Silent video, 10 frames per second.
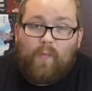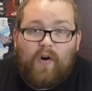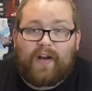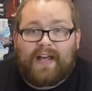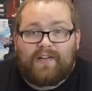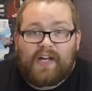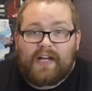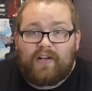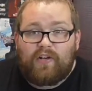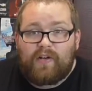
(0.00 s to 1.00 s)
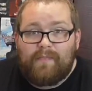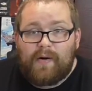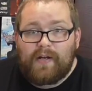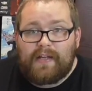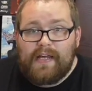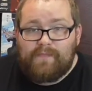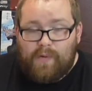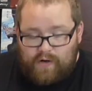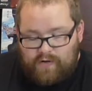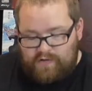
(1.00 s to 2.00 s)
We're again taking a look at
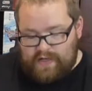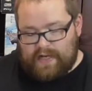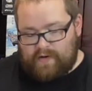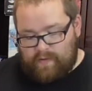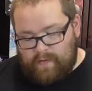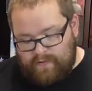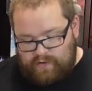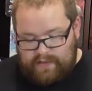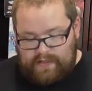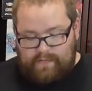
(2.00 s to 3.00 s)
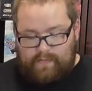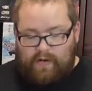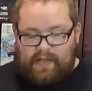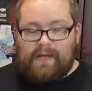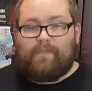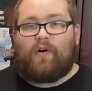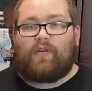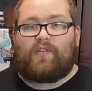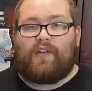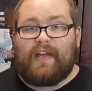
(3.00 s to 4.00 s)
MyGeekBox. Now obviously
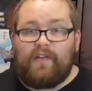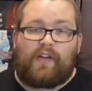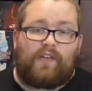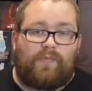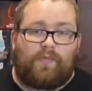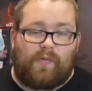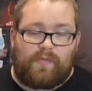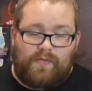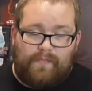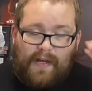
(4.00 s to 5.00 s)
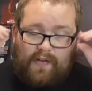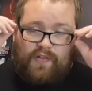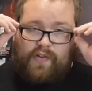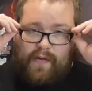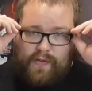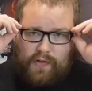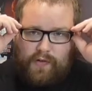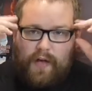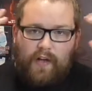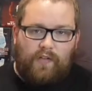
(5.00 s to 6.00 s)
MyGeekBox is a subscription based
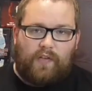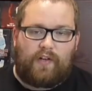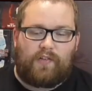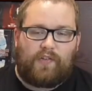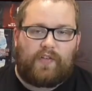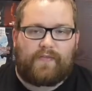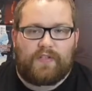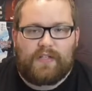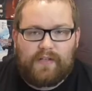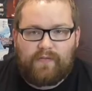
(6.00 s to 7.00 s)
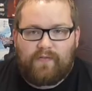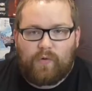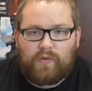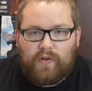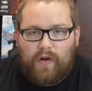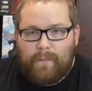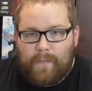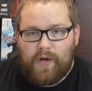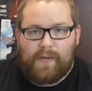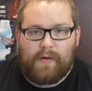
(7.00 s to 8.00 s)
service, starts at $17.49
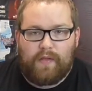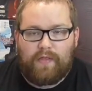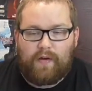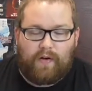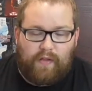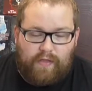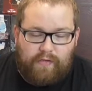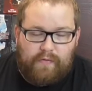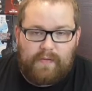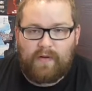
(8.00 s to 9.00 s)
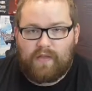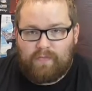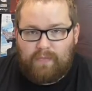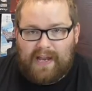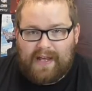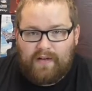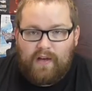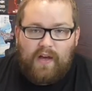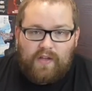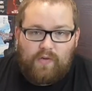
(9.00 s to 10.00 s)
per month on a 3-month plan.
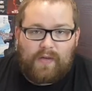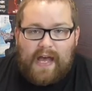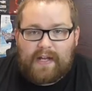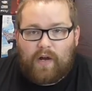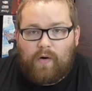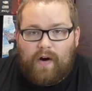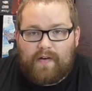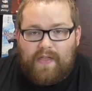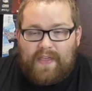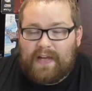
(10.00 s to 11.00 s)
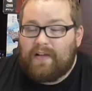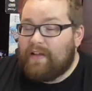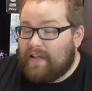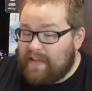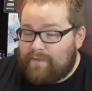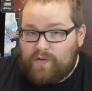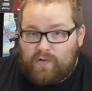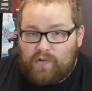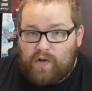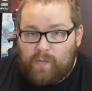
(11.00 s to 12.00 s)
You can go higher than that if you
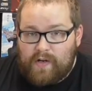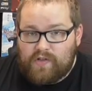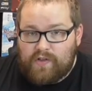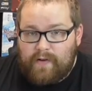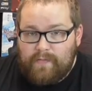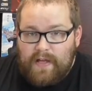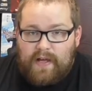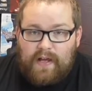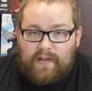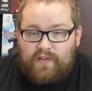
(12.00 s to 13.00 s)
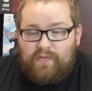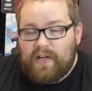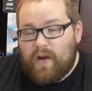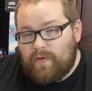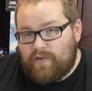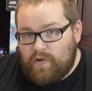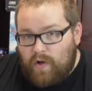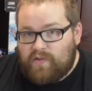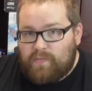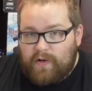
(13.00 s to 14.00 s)
so wish though. This video is
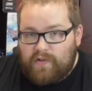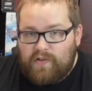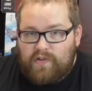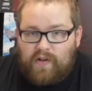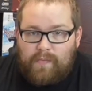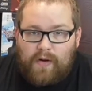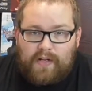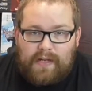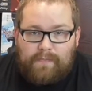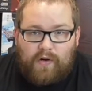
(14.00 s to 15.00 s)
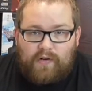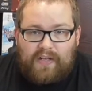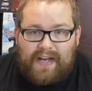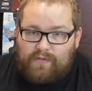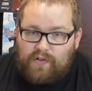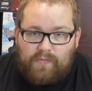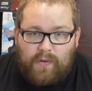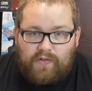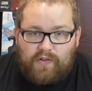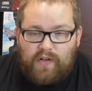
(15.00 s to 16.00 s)
not sponsored, so MyGeekBox haven't
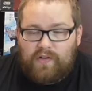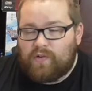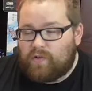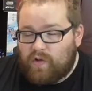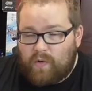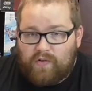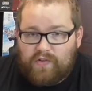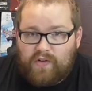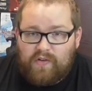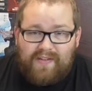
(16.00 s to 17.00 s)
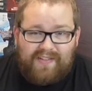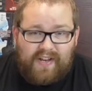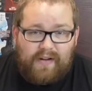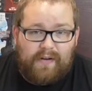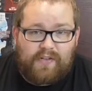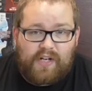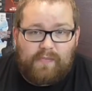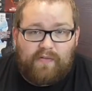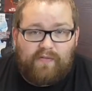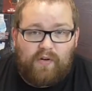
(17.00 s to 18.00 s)
sponsored us or told us to do this in any way,
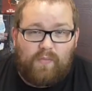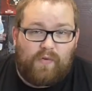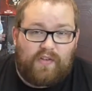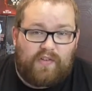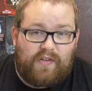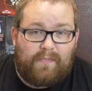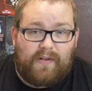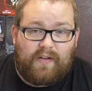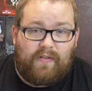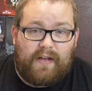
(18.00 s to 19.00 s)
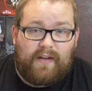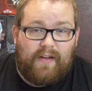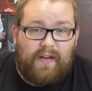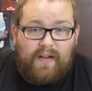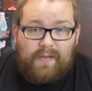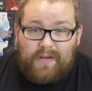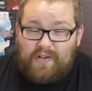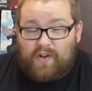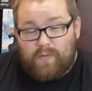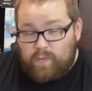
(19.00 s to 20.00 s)
shape or form. We're simply doing it
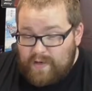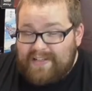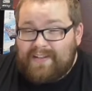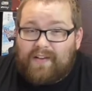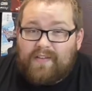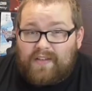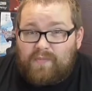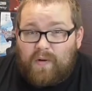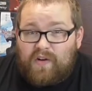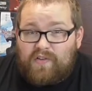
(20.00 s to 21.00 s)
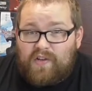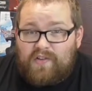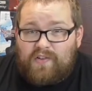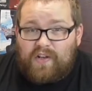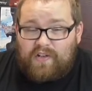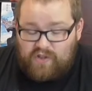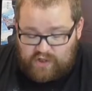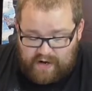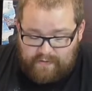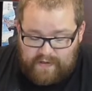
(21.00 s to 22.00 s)
because I really like these boxes and
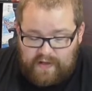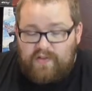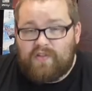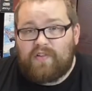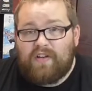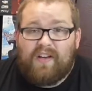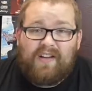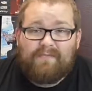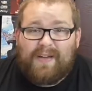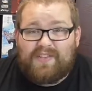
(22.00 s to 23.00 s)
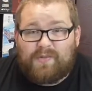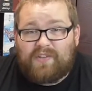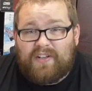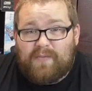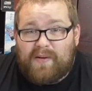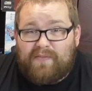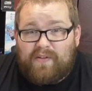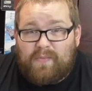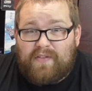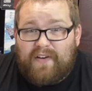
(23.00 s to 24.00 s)
sharing this is always a little bit of
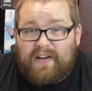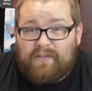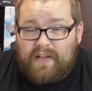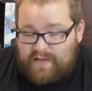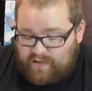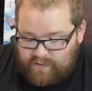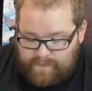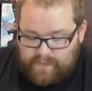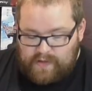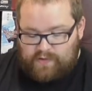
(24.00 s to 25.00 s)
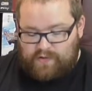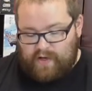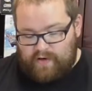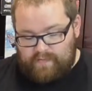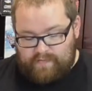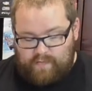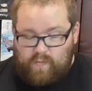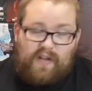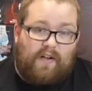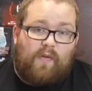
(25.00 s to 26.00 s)
fun with fellow geeks. So
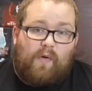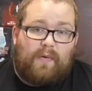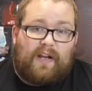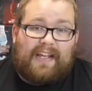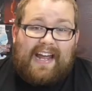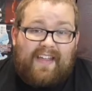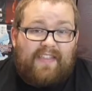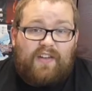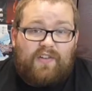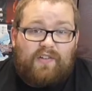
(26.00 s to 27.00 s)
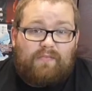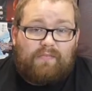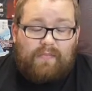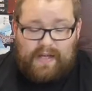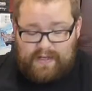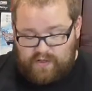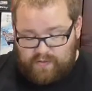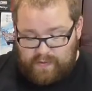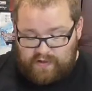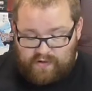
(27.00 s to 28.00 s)
we don't know what we're going to get in this. It
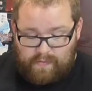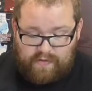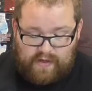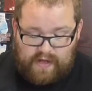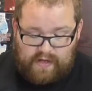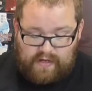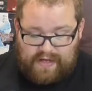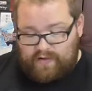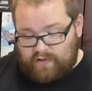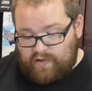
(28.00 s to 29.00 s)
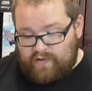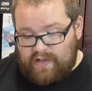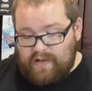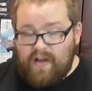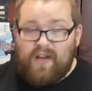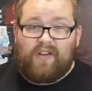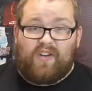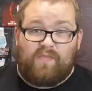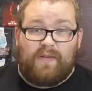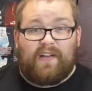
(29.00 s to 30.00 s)
could be something exciting,
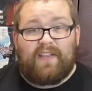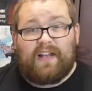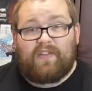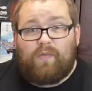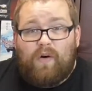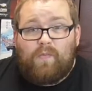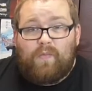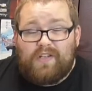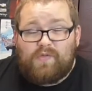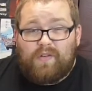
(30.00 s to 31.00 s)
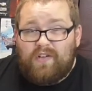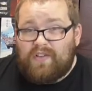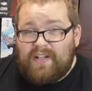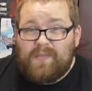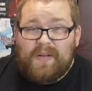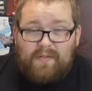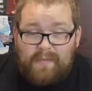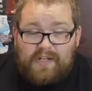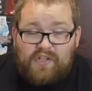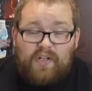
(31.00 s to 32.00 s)
could be like the last one which was a little bit
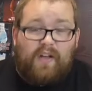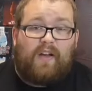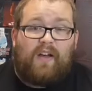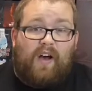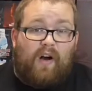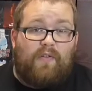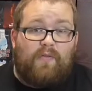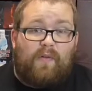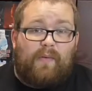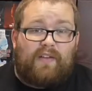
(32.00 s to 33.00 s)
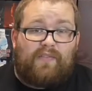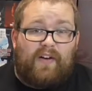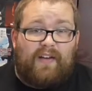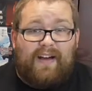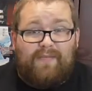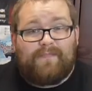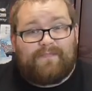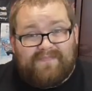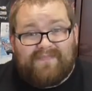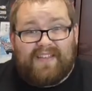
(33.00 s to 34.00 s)
rubbish. Only one way to find out,
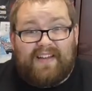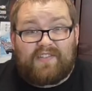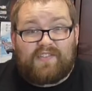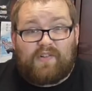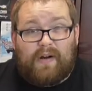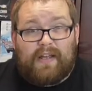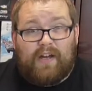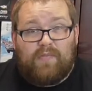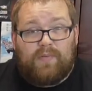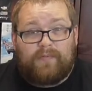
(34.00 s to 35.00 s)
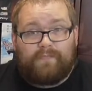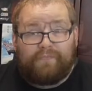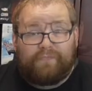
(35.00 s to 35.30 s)
that's to crack it open.